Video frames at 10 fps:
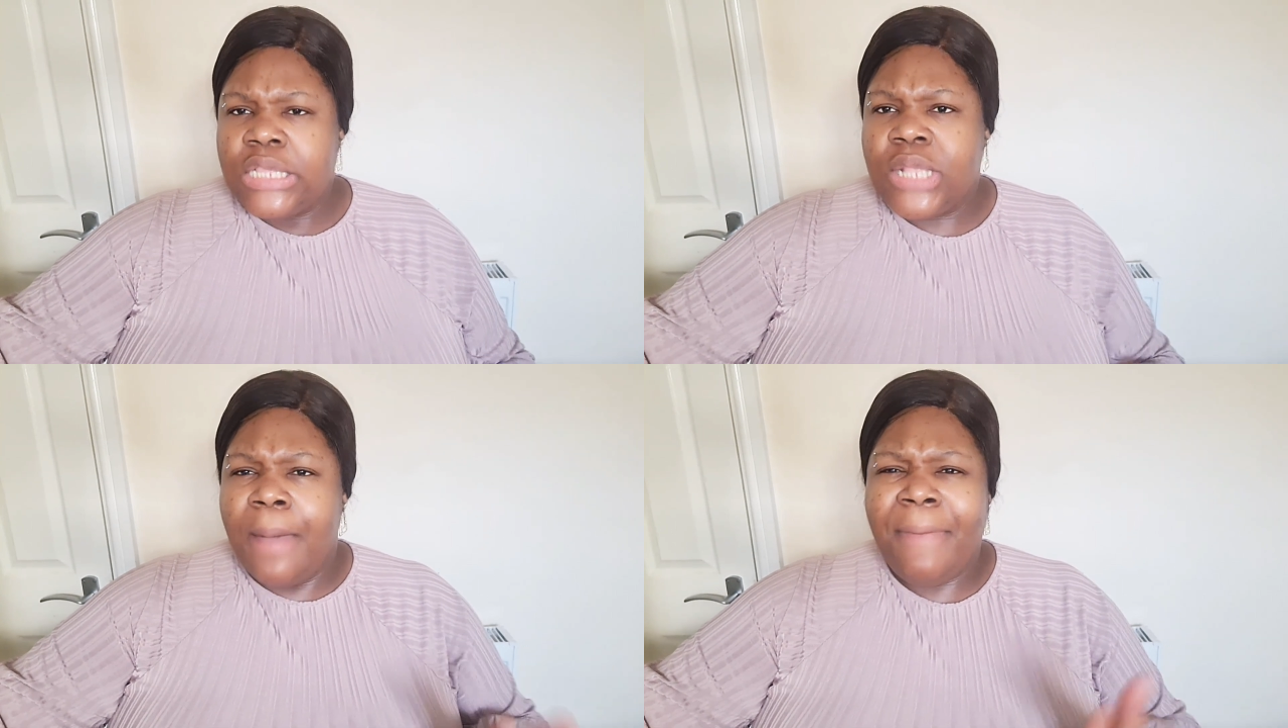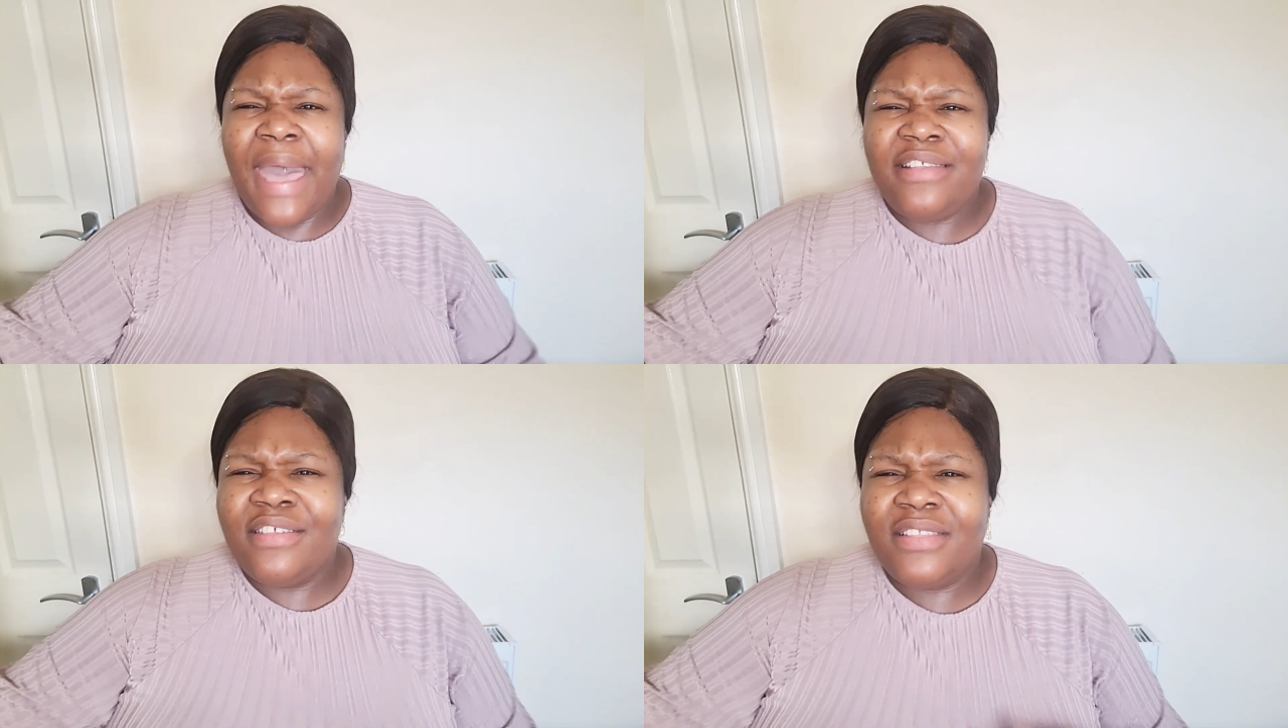So I
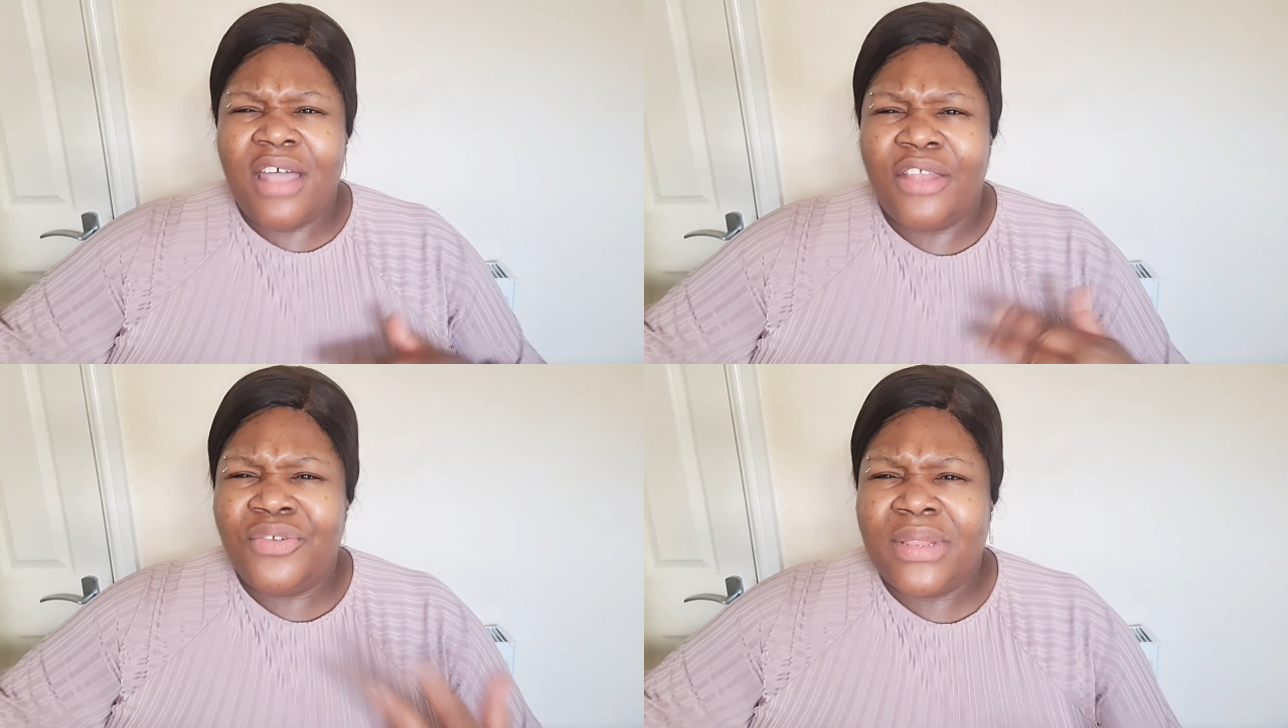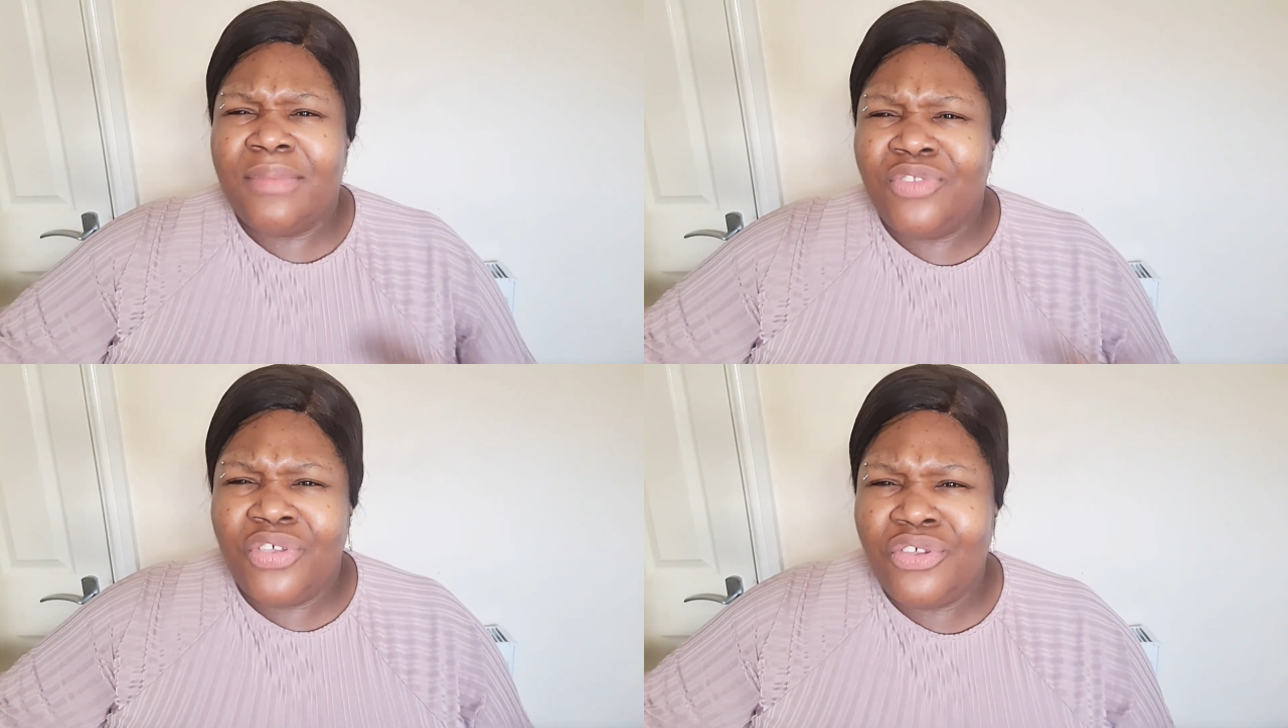might just start doing
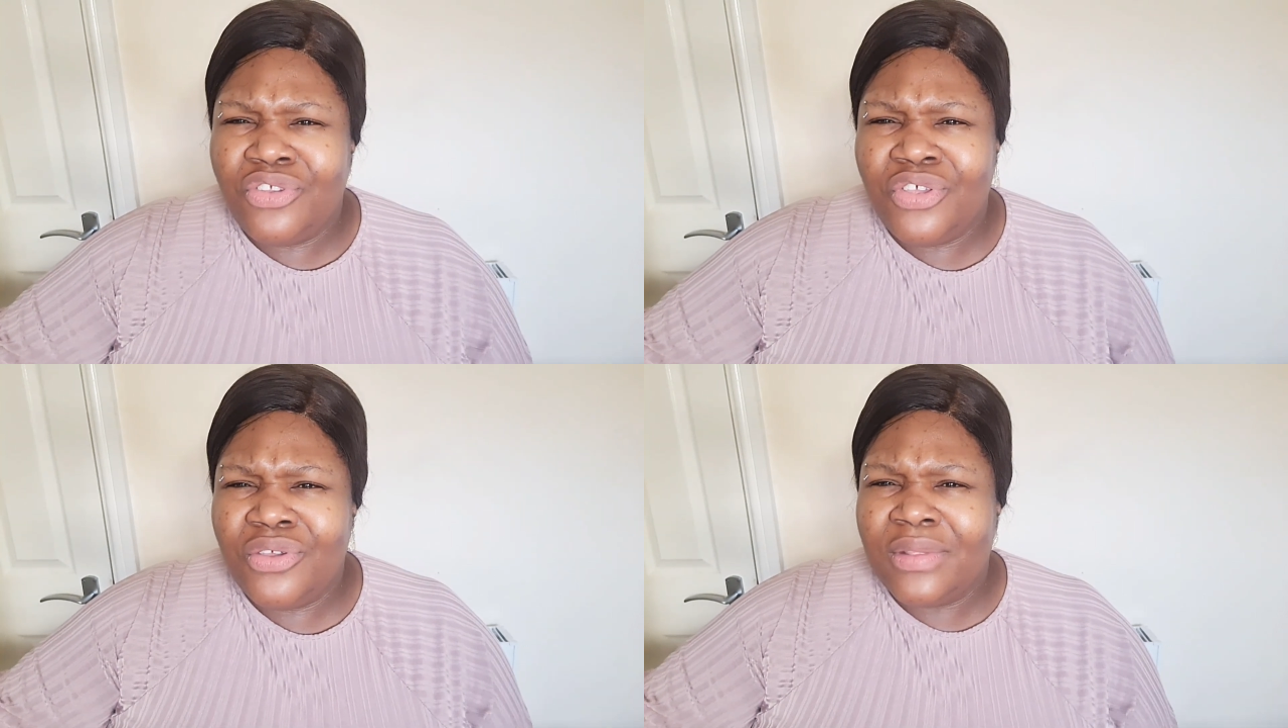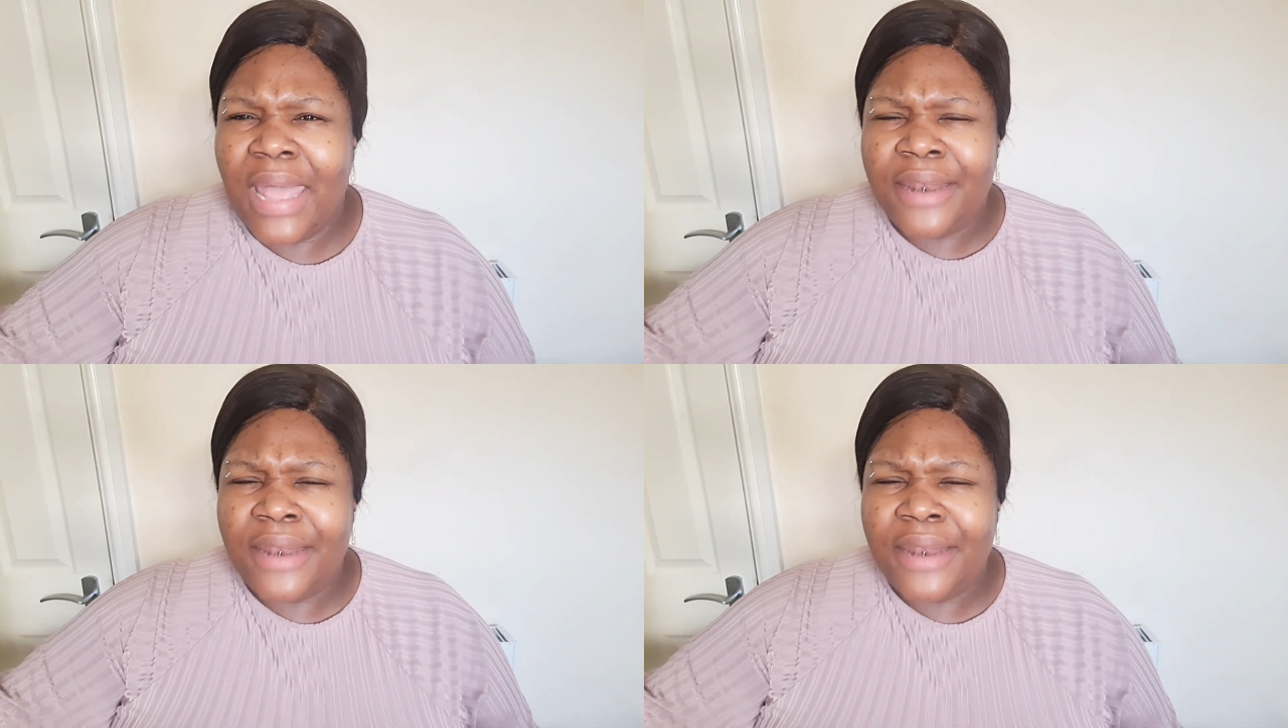them 2-2s.